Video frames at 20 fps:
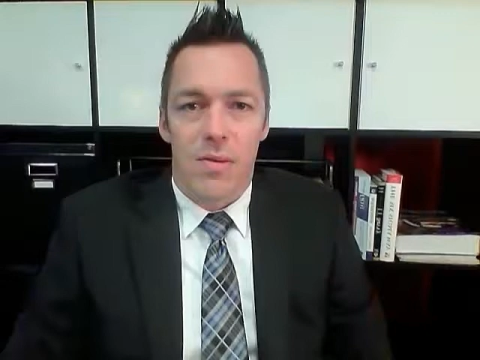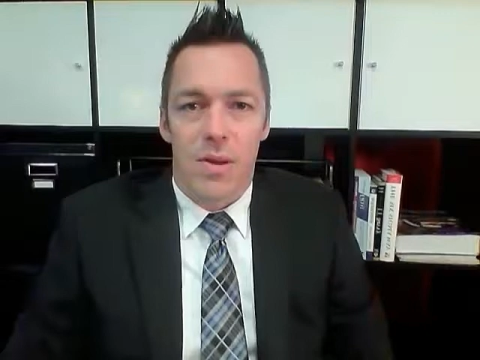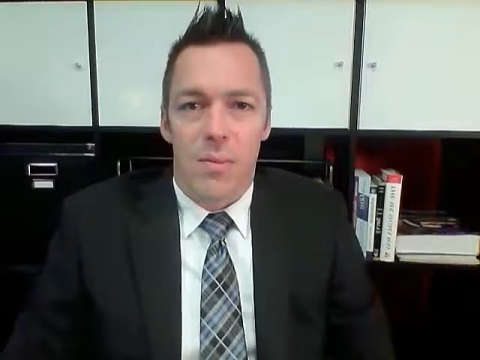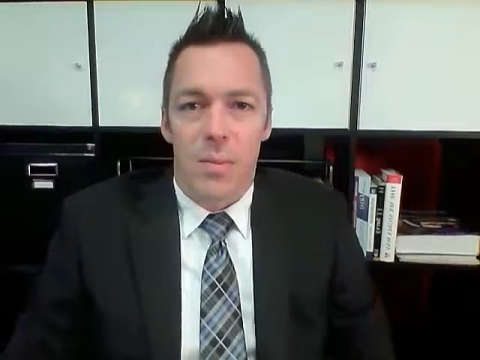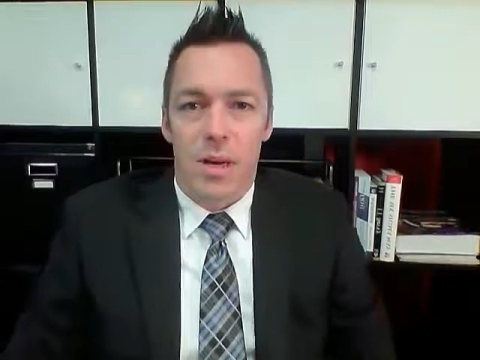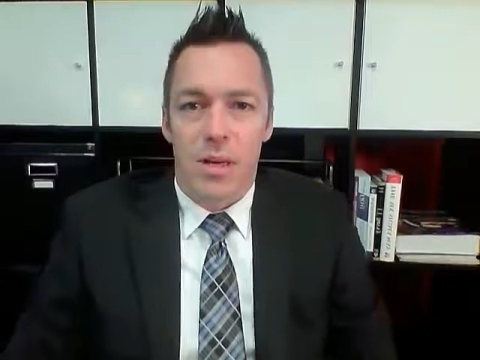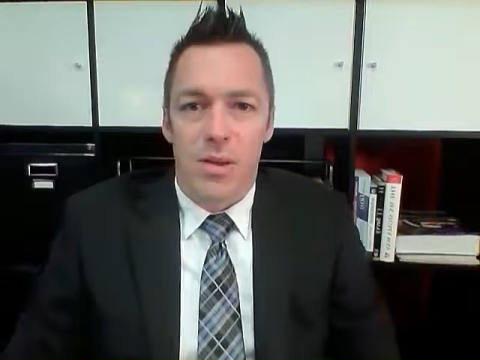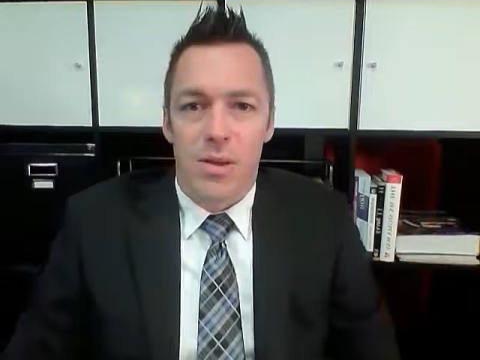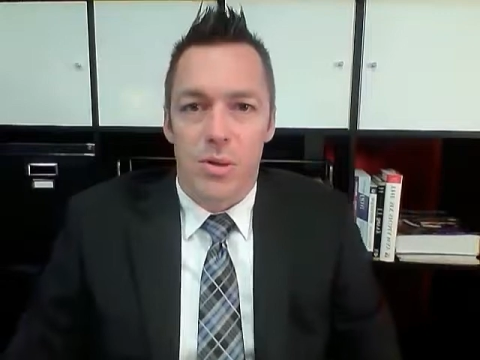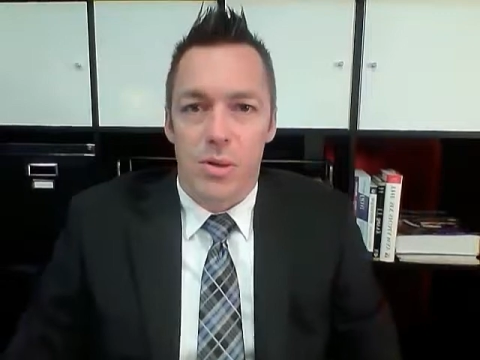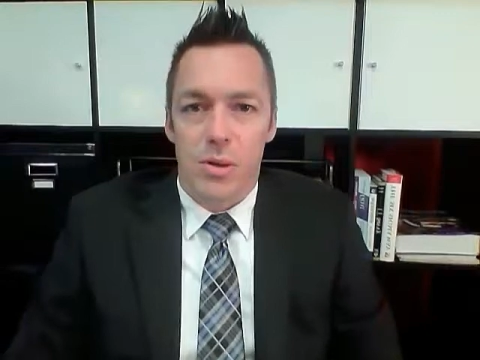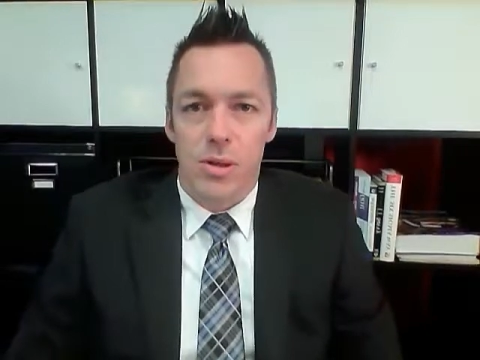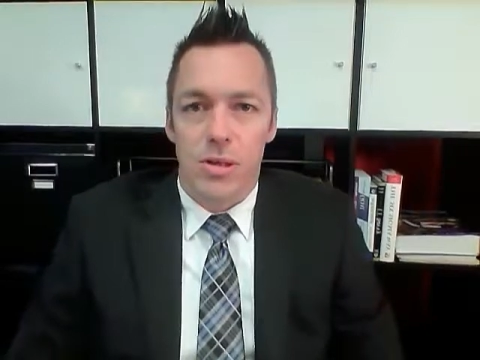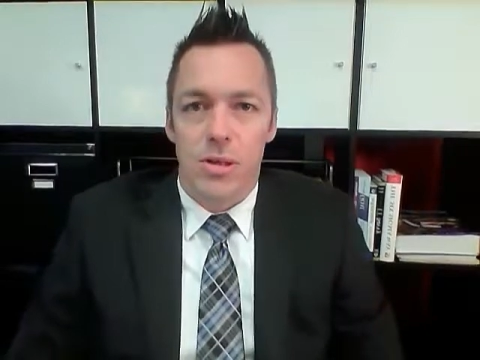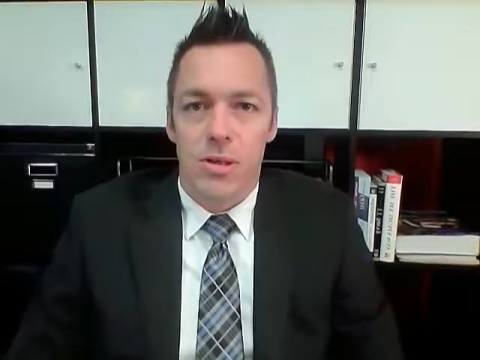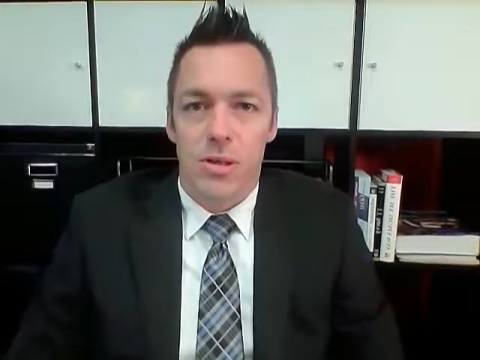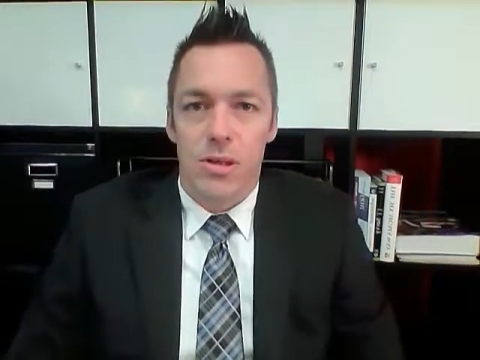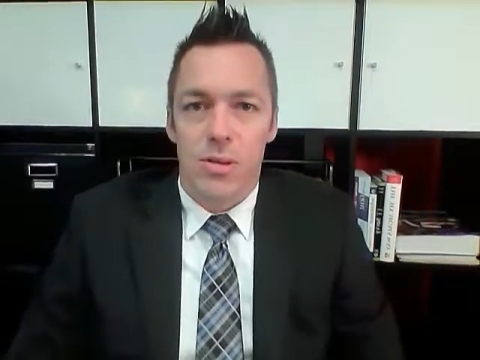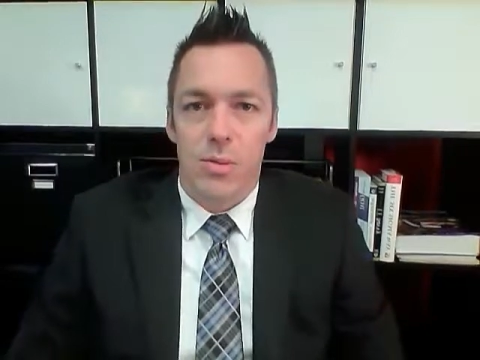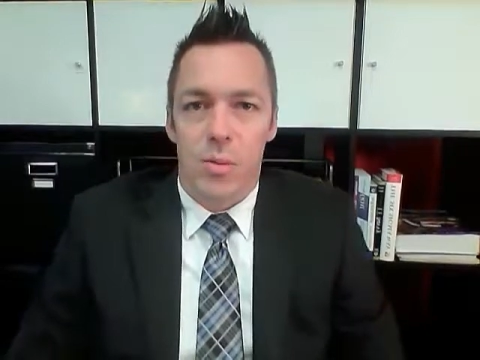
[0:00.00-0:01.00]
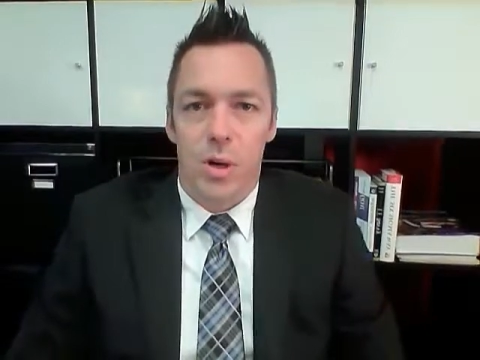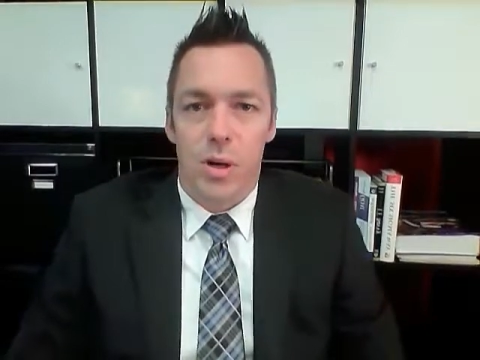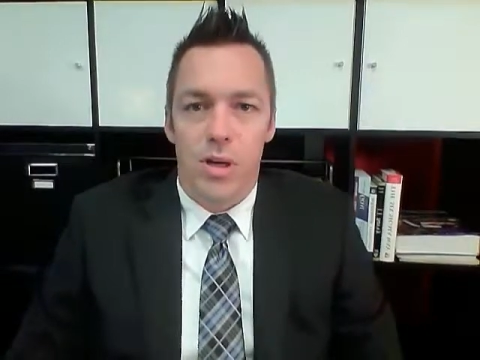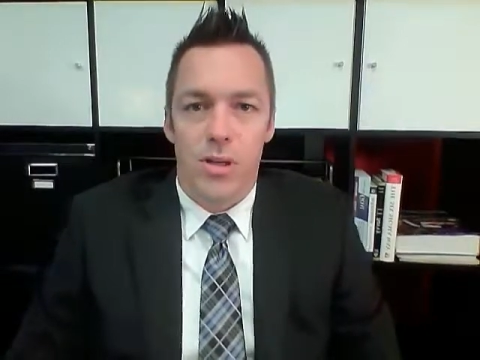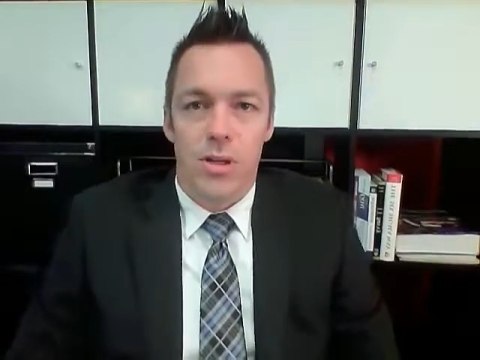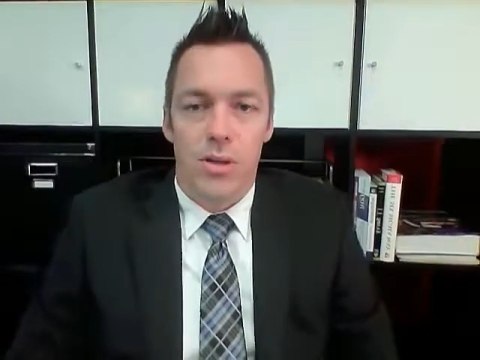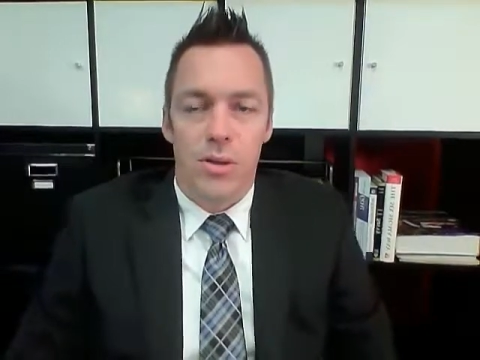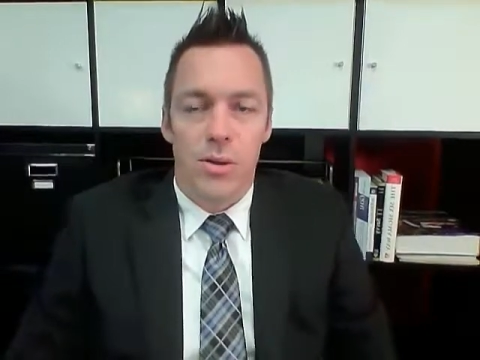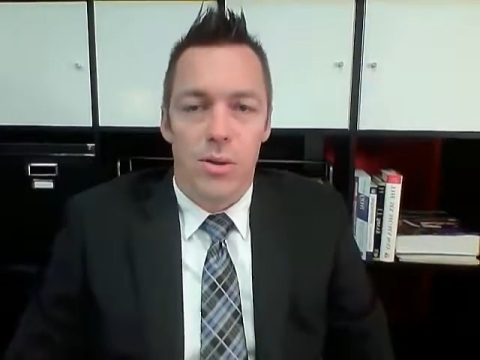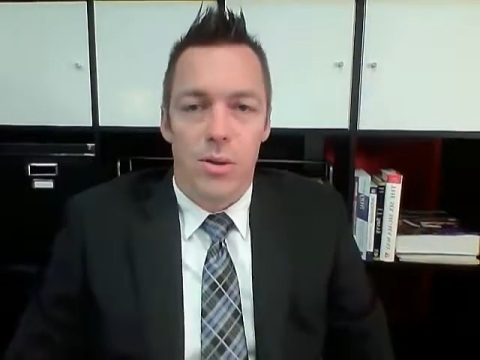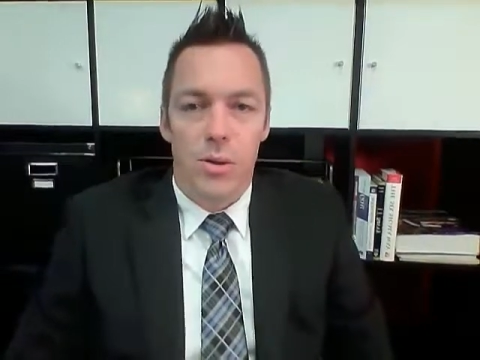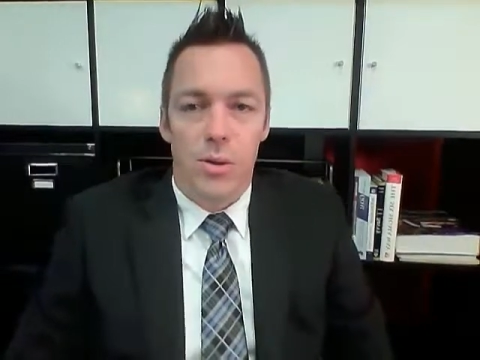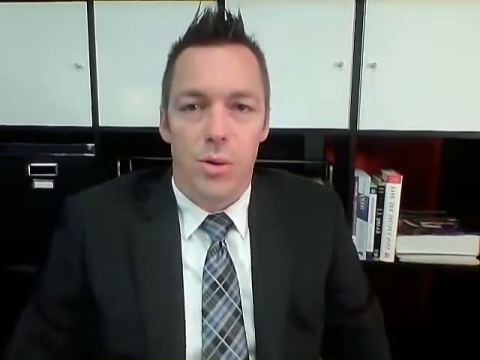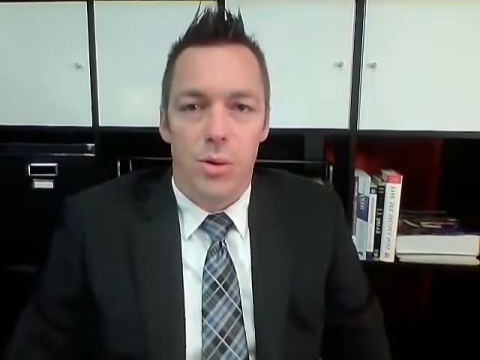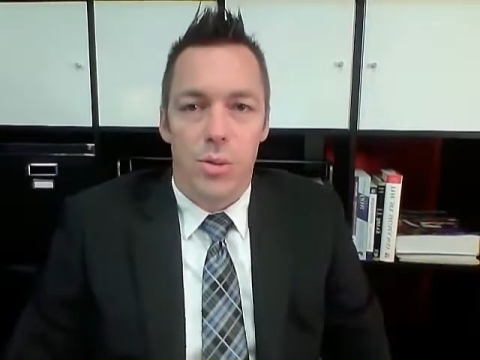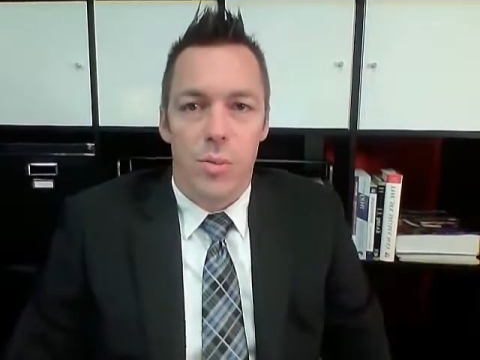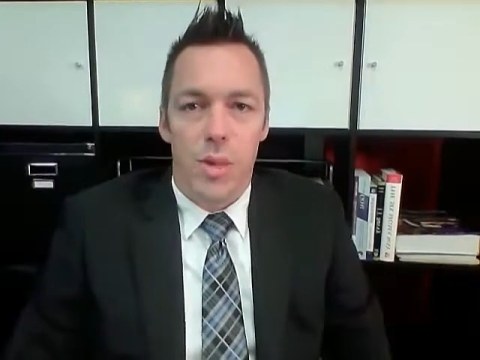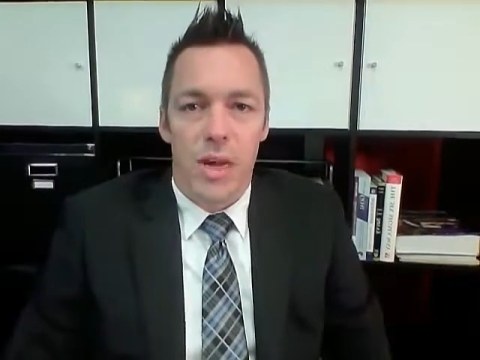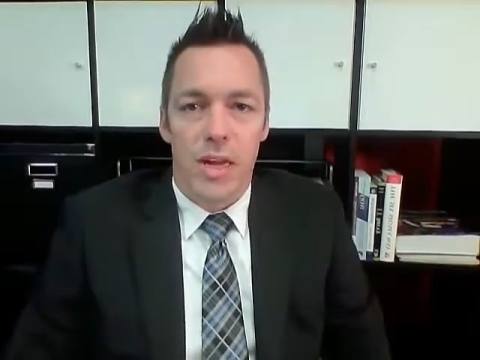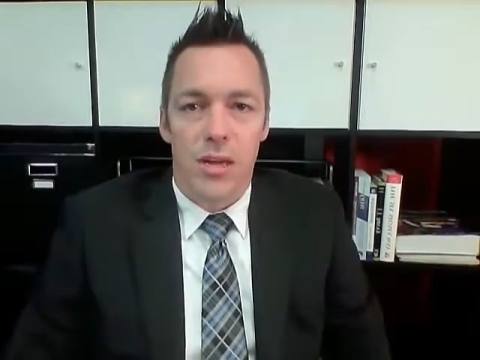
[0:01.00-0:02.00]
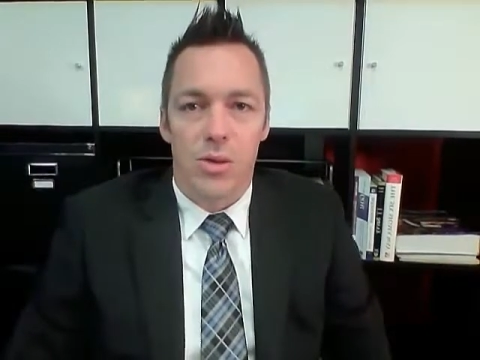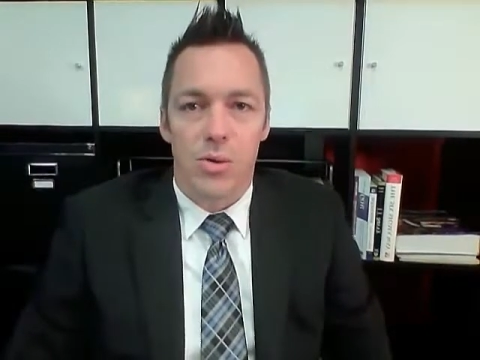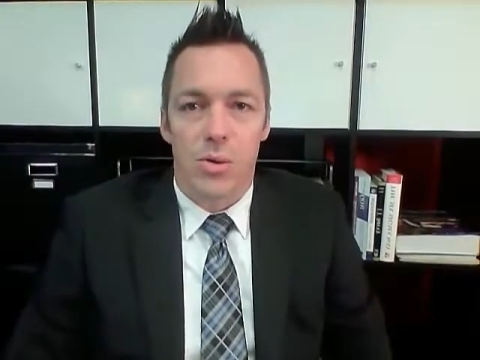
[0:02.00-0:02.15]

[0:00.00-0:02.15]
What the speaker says: By choice, wanted to make a